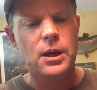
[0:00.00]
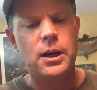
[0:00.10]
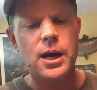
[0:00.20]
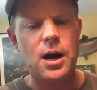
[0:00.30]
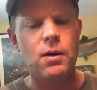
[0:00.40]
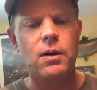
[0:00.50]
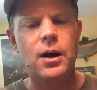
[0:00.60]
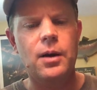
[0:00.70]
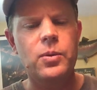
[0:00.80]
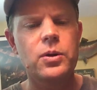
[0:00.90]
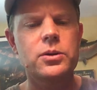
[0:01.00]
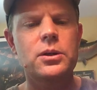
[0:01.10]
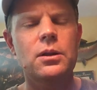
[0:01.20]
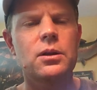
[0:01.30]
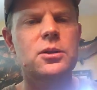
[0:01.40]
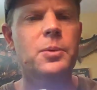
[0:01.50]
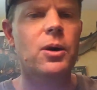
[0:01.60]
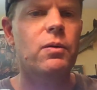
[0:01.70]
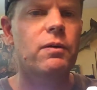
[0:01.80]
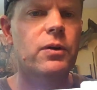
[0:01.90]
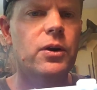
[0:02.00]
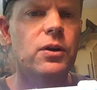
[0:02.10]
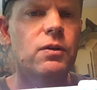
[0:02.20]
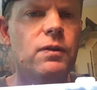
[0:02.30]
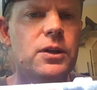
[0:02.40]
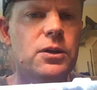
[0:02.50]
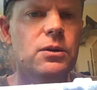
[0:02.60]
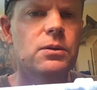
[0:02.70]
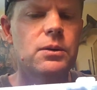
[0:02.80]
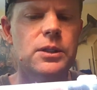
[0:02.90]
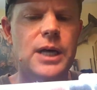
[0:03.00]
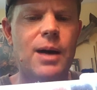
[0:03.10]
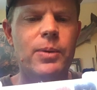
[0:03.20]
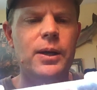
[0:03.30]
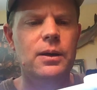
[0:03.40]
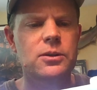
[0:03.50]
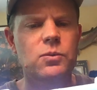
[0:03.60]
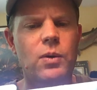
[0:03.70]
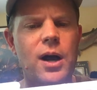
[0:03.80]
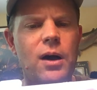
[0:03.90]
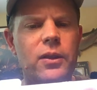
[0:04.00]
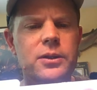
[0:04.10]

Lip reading: Now, I'm using the Spirit River UV2 dubbing as well.